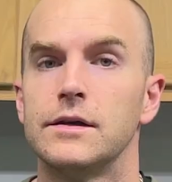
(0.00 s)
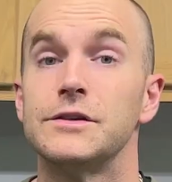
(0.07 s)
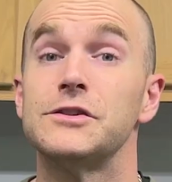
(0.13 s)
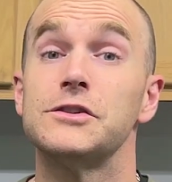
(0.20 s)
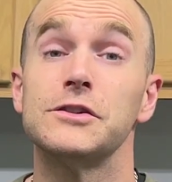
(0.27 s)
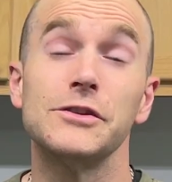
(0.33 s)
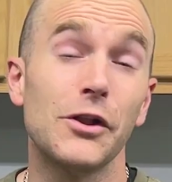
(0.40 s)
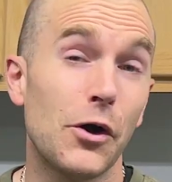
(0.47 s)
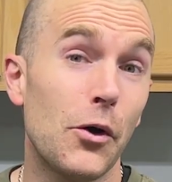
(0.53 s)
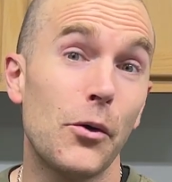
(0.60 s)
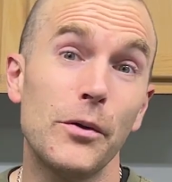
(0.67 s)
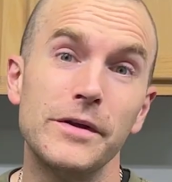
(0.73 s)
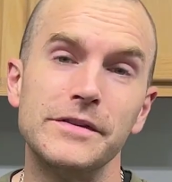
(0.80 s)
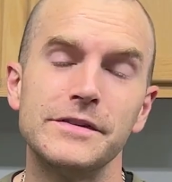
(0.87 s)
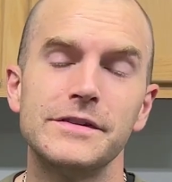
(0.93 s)

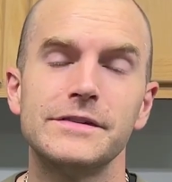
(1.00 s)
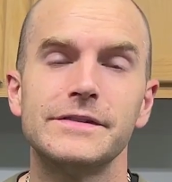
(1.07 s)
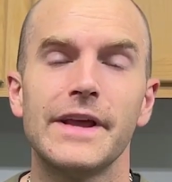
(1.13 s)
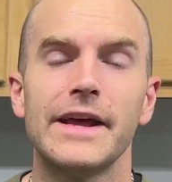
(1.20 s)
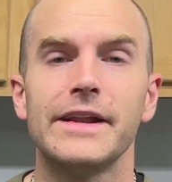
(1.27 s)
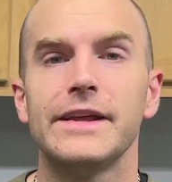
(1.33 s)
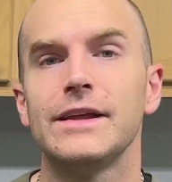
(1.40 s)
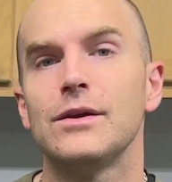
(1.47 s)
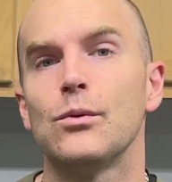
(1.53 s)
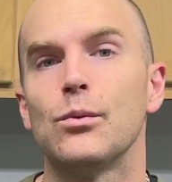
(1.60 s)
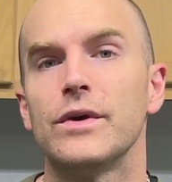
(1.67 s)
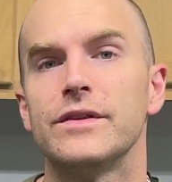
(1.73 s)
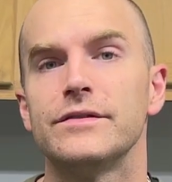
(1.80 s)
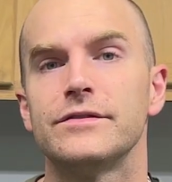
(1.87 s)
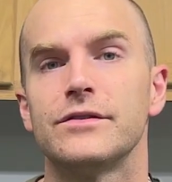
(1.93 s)
Slow and steady
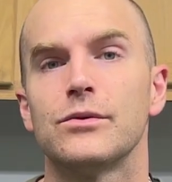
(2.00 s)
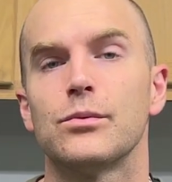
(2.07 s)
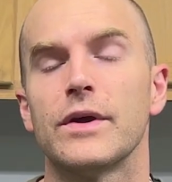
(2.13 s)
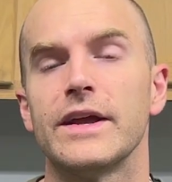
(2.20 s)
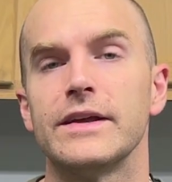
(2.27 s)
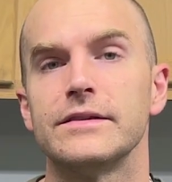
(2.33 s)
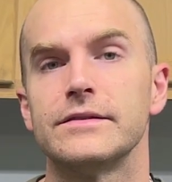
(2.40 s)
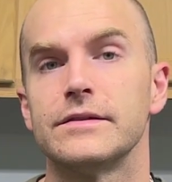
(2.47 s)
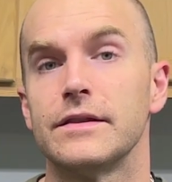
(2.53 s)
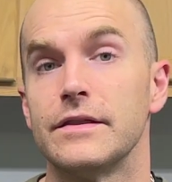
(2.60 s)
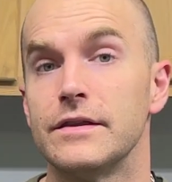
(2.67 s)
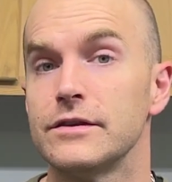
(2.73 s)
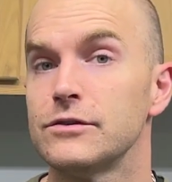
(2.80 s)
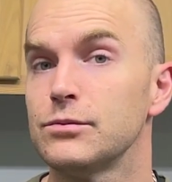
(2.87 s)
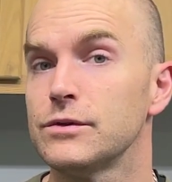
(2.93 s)
wins the race.
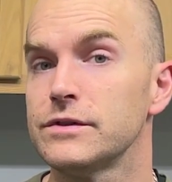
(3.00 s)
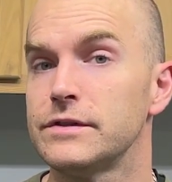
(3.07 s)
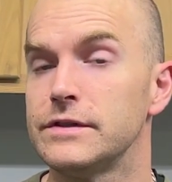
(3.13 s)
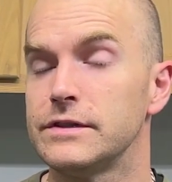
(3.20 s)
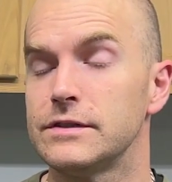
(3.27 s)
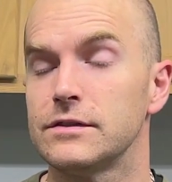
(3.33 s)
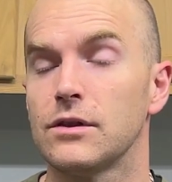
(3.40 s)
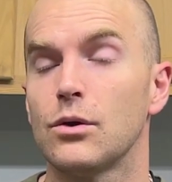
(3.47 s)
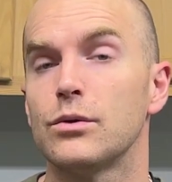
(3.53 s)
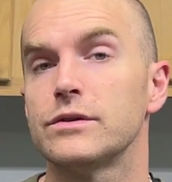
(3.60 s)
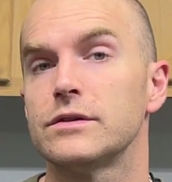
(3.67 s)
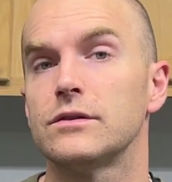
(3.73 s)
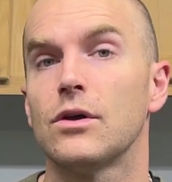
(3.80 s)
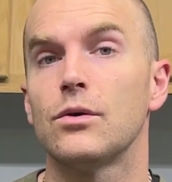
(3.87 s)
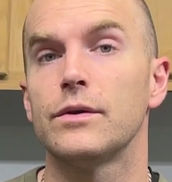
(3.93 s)
This was the
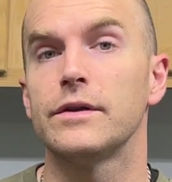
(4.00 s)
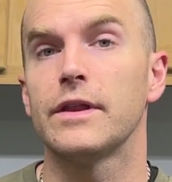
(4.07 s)
slowest loading